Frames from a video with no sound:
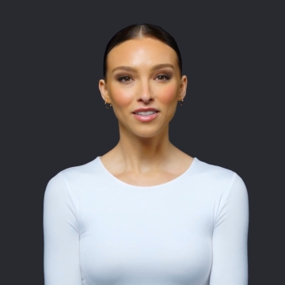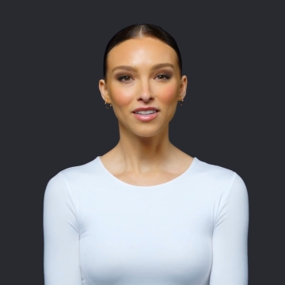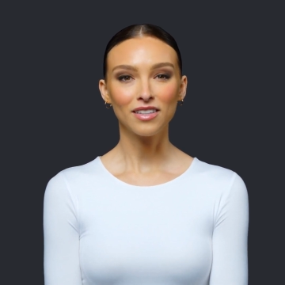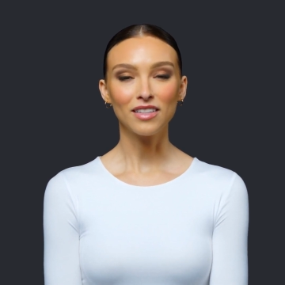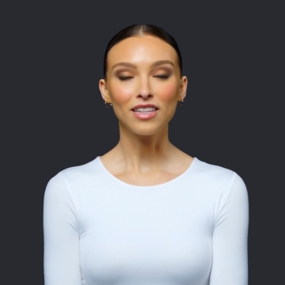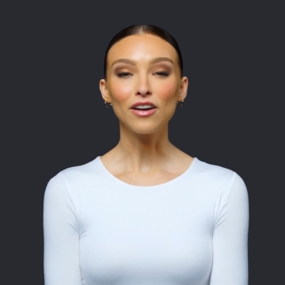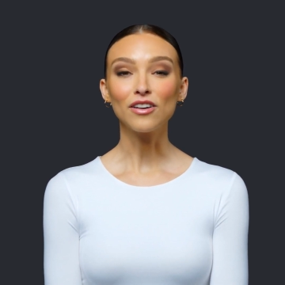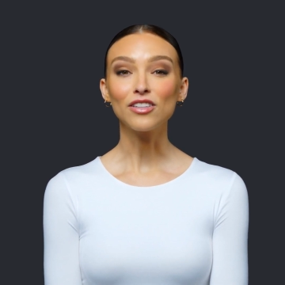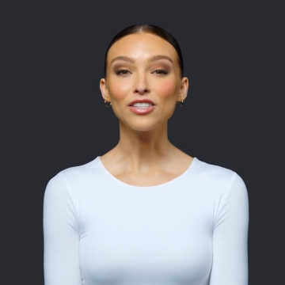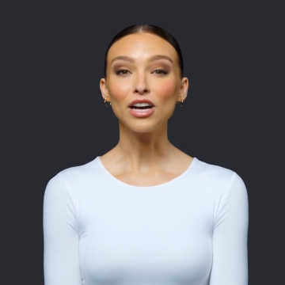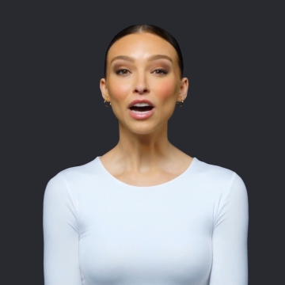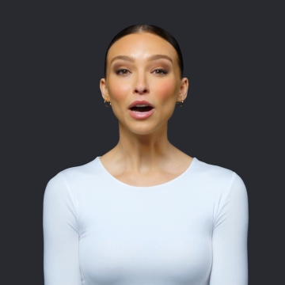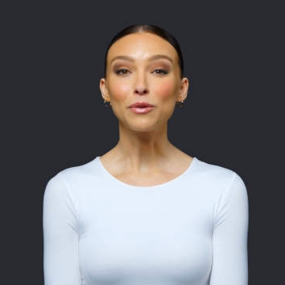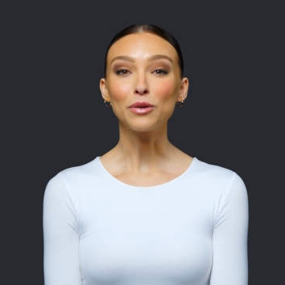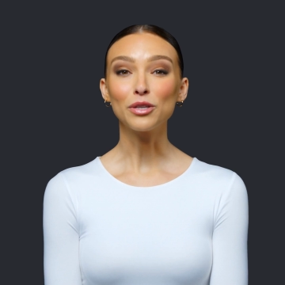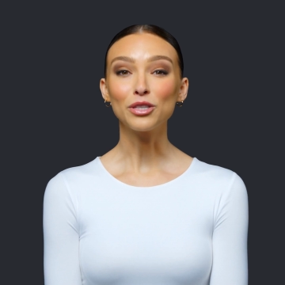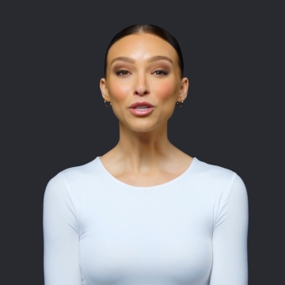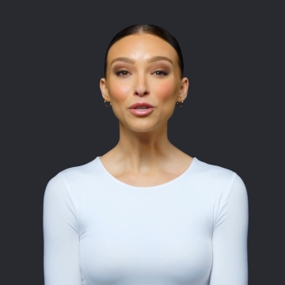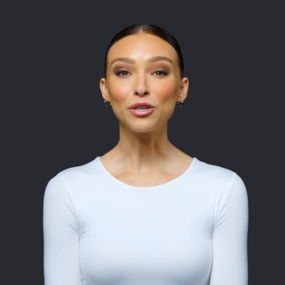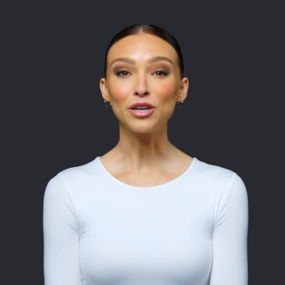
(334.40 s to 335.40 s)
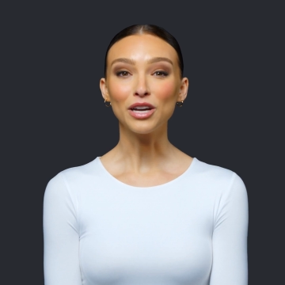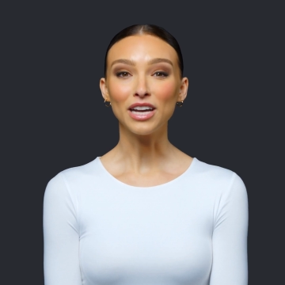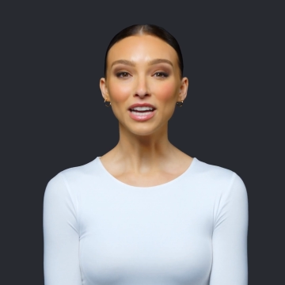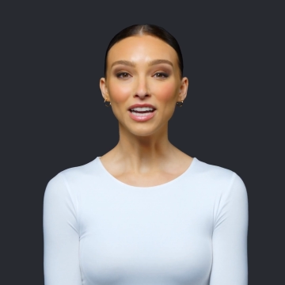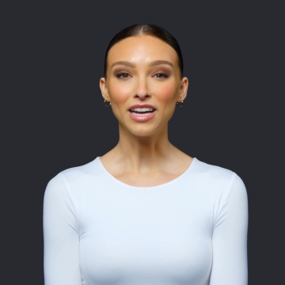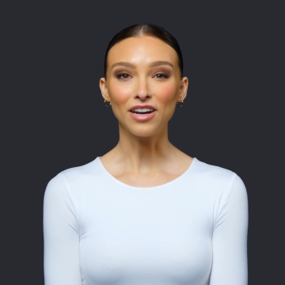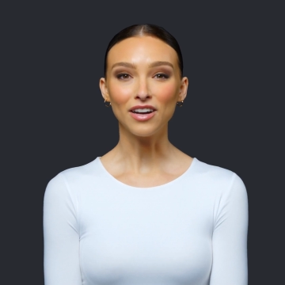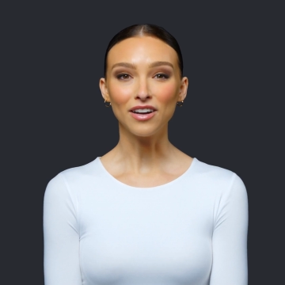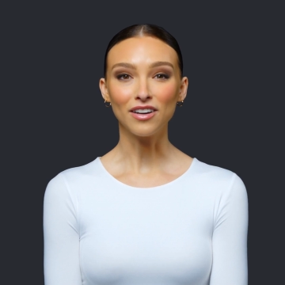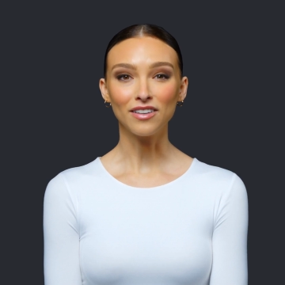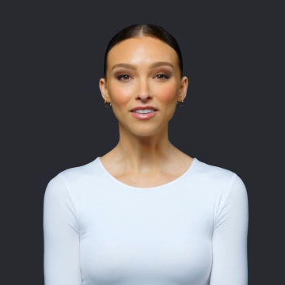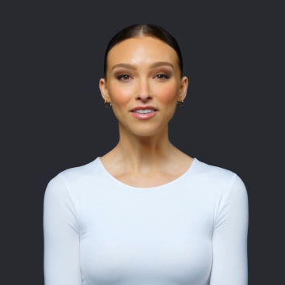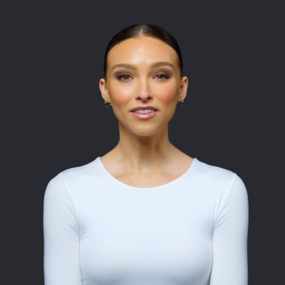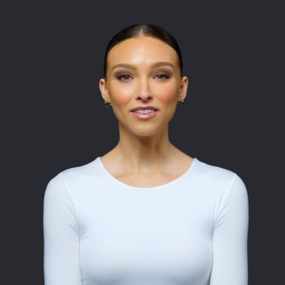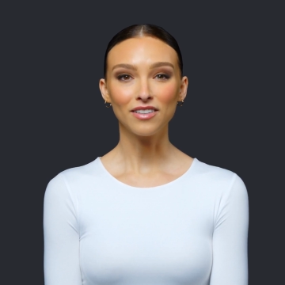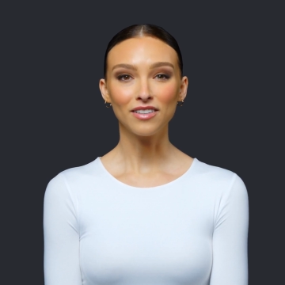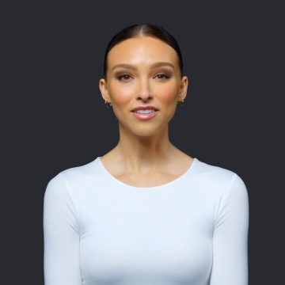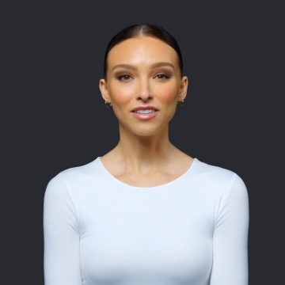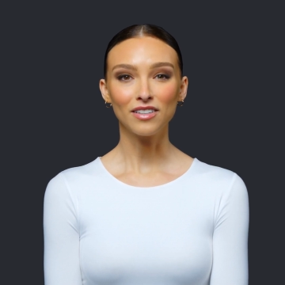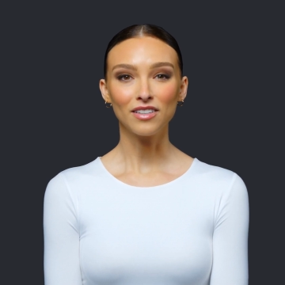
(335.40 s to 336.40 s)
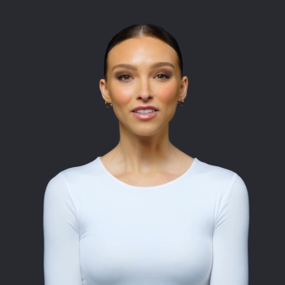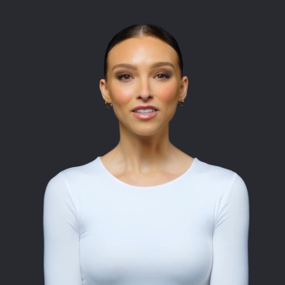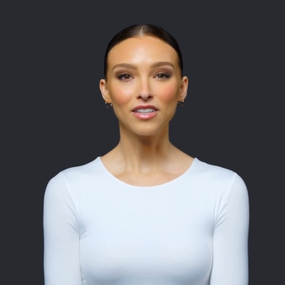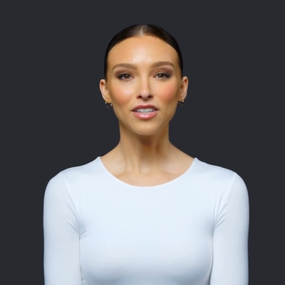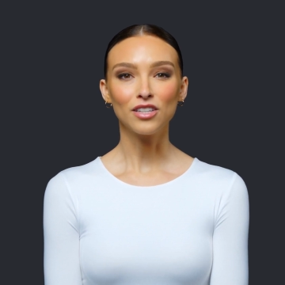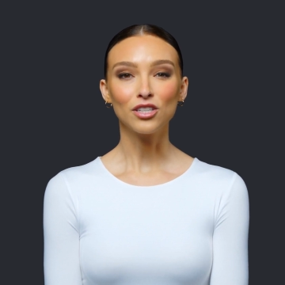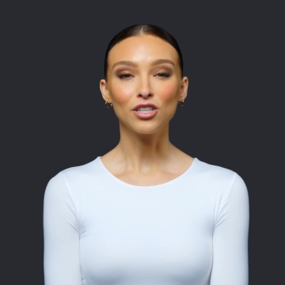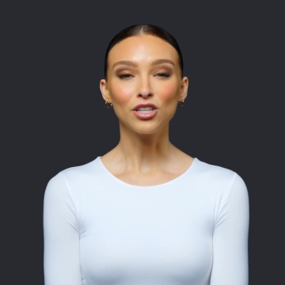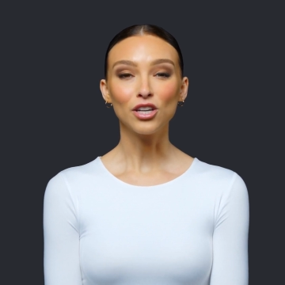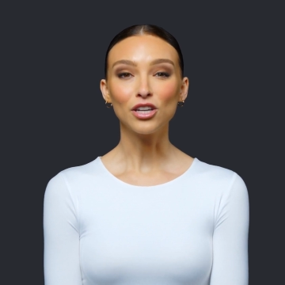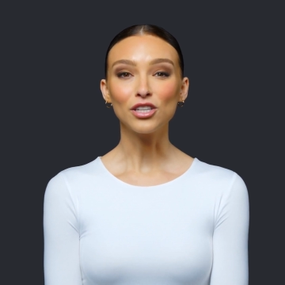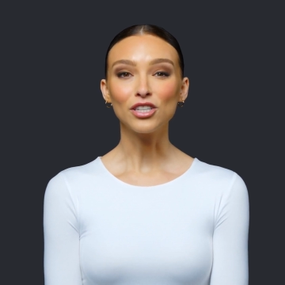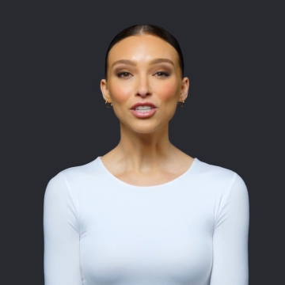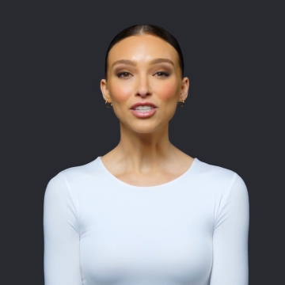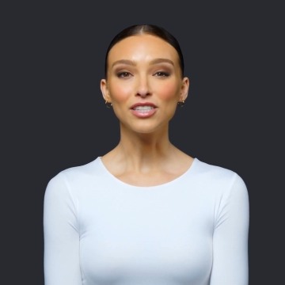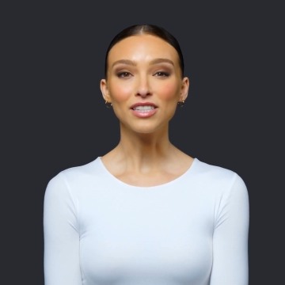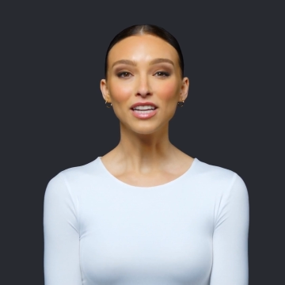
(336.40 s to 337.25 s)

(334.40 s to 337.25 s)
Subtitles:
There's an opportunity here. Churches